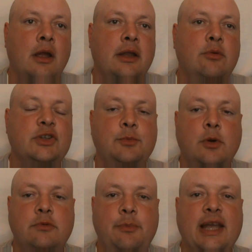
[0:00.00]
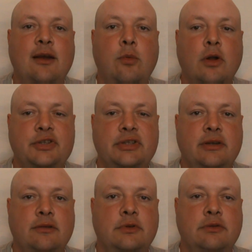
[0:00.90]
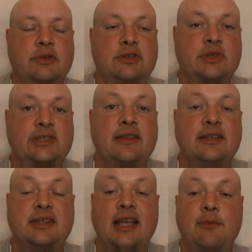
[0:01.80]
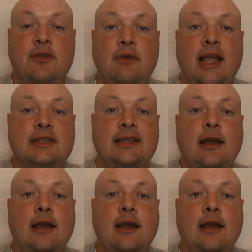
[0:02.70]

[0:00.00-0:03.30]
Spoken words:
Now what's more, Rebecca Watson was sent the same threats.